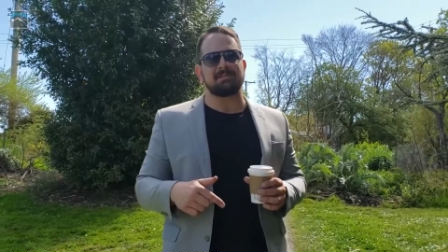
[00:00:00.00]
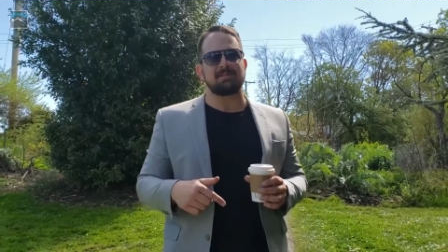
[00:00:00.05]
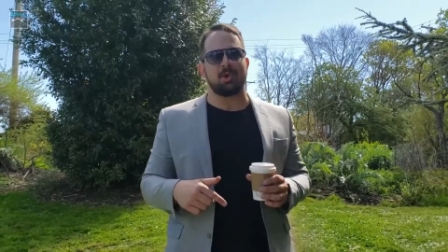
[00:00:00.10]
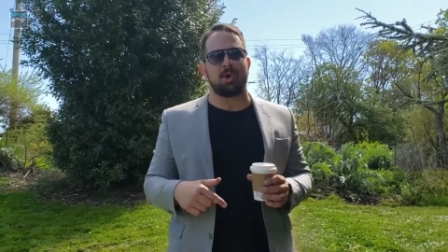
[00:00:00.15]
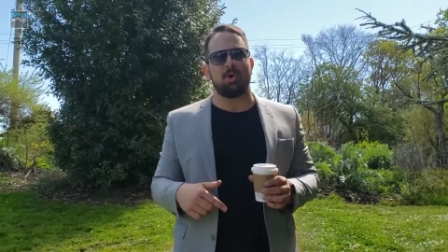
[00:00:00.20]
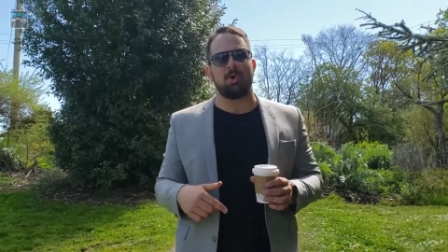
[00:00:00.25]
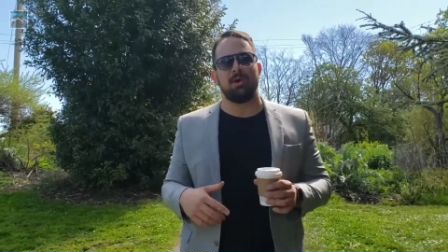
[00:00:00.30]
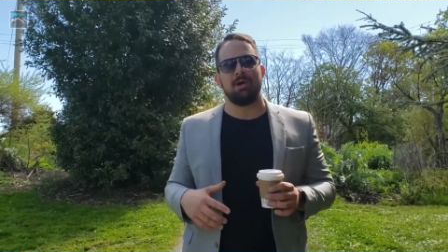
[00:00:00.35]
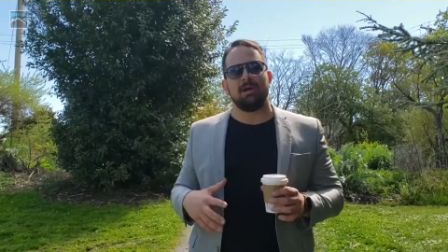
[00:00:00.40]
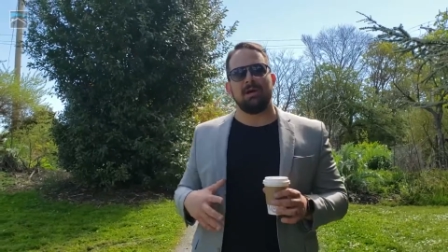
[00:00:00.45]

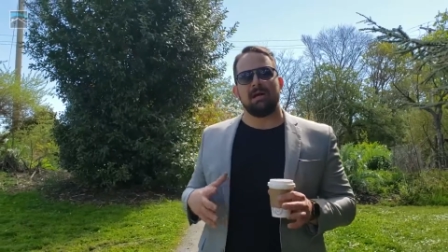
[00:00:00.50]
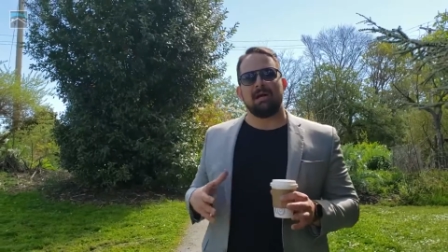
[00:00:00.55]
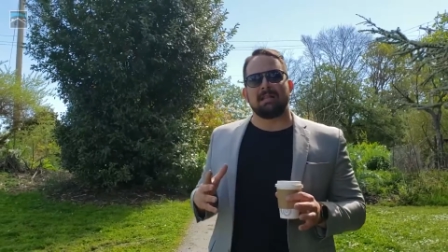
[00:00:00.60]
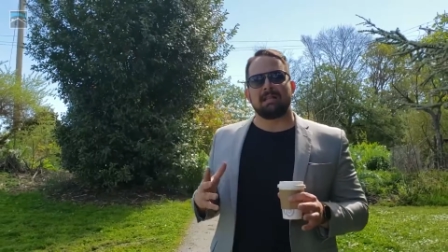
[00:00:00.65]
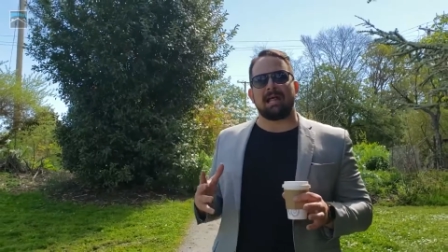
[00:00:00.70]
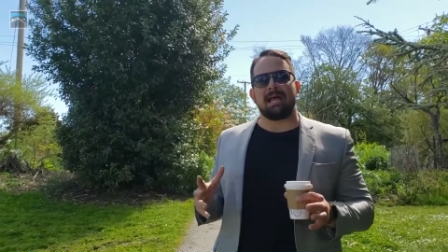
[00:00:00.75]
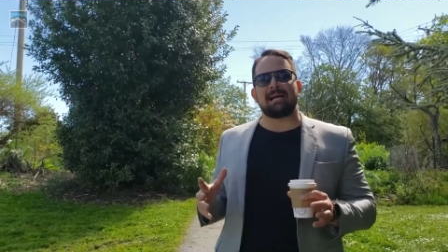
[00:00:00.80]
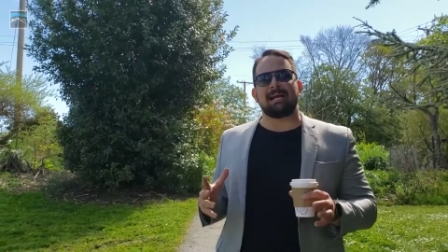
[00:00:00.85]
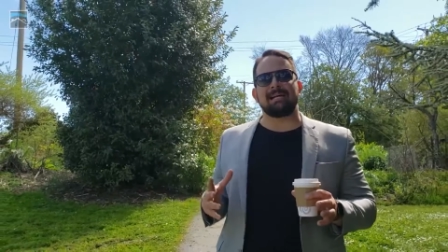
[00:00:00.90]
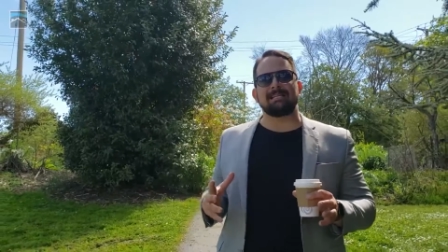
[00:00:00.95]
So
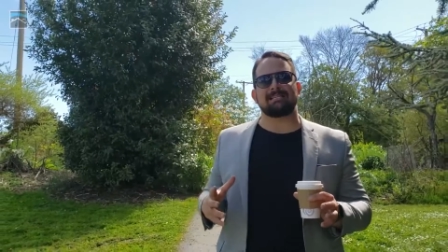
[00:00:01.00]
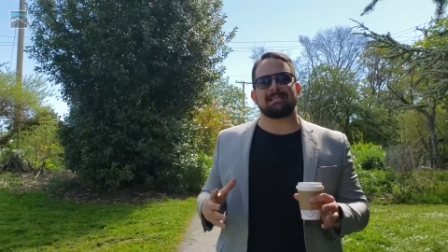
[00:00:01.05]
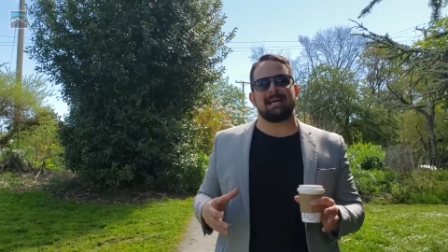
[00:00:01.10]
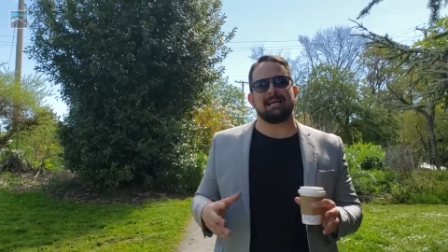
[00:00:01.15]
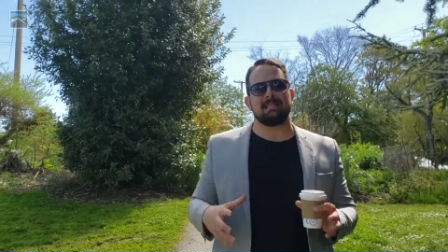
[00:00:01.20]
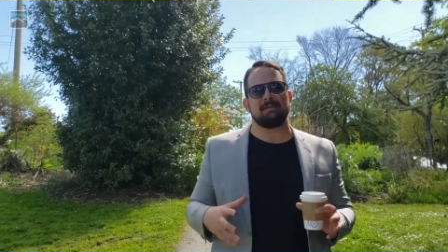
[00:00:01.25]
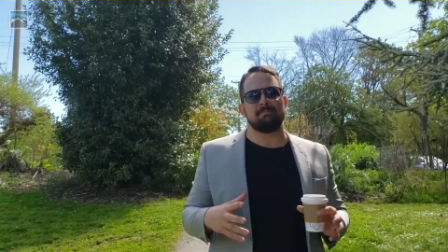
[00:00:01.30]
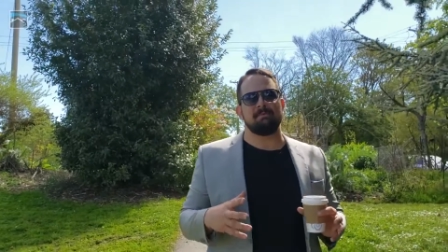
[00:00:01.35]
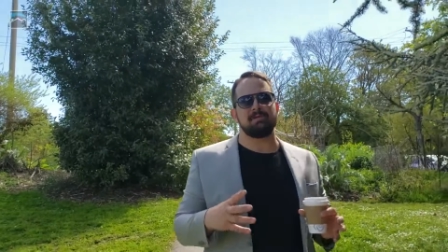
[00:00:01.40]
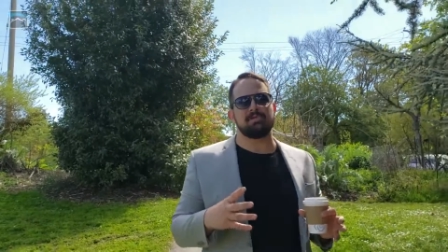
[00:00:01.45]
like I
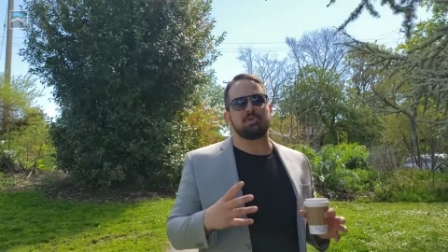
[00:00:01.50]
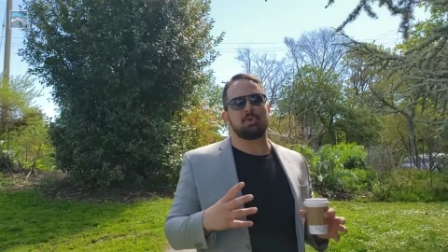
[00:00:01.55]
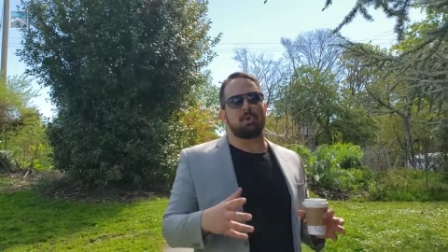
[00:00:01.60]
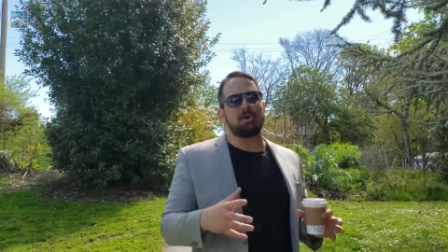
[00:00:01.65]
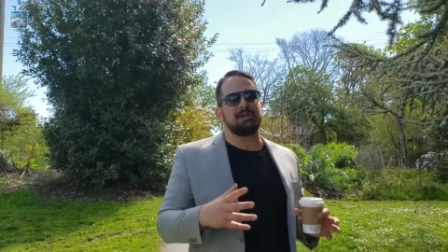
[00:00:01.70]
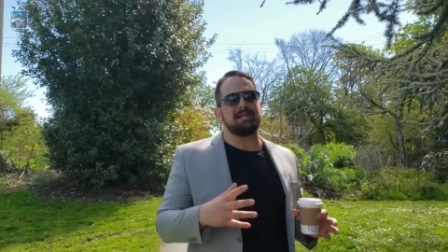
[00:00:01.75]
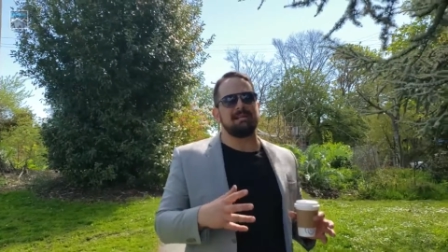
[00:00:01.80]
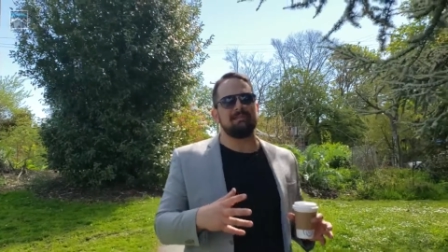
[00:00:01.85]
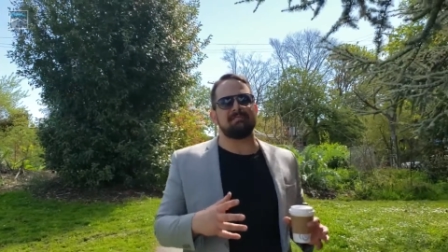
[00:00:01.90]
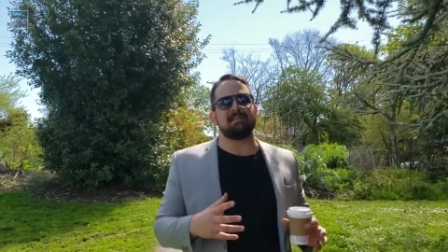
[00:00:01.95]
said, the
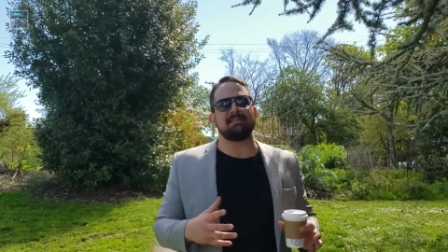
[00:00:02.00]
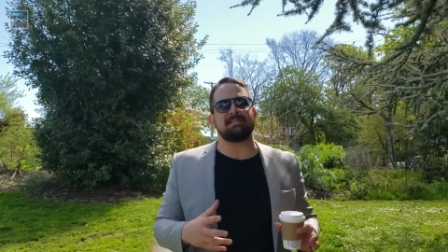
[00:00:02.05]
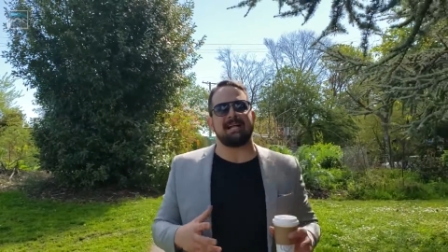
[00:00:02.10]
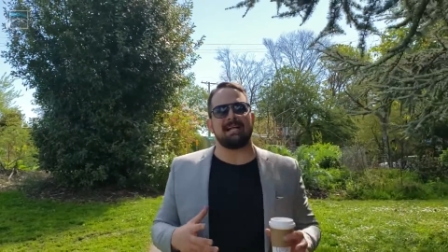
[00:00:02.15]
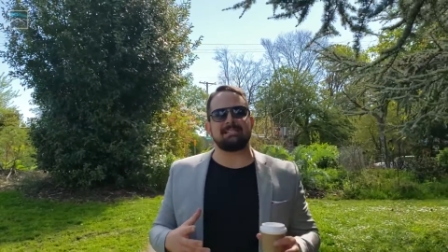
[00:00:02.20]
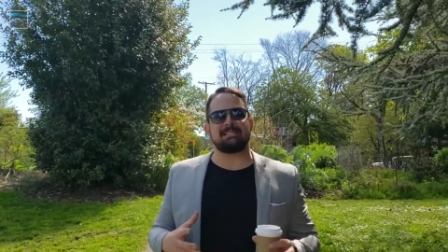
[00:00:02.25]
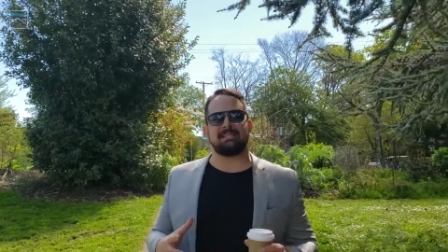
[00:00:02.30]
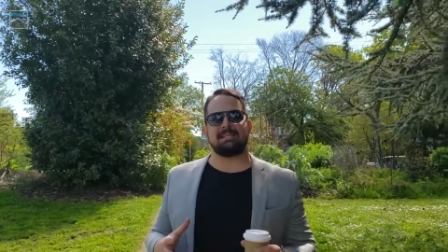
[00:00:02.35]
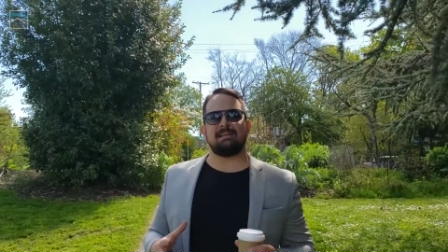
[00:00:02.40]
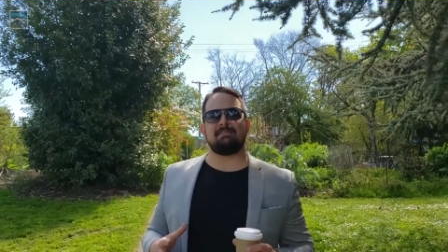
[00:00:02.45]
majority of the
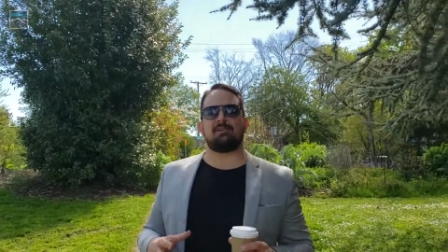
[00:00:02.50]
density